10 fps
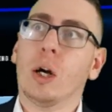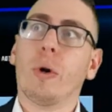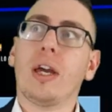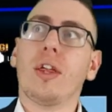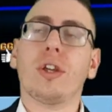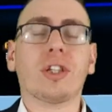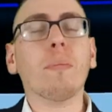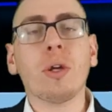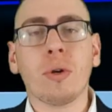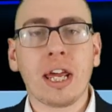with
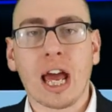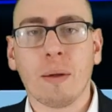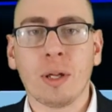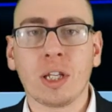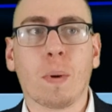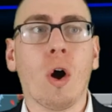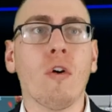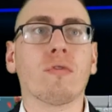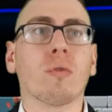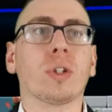some unique elements, but
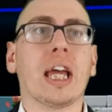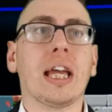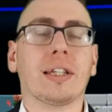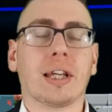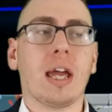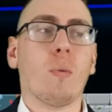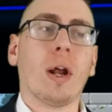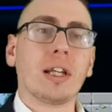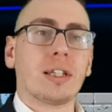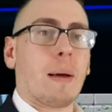overall takes a
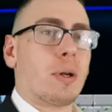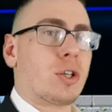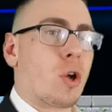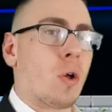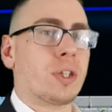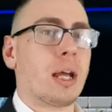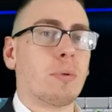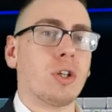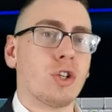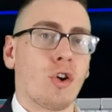well-established
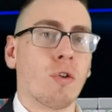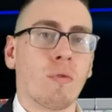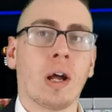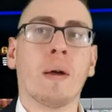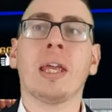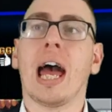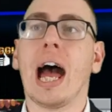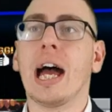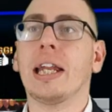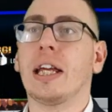concept and genre
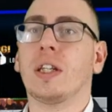and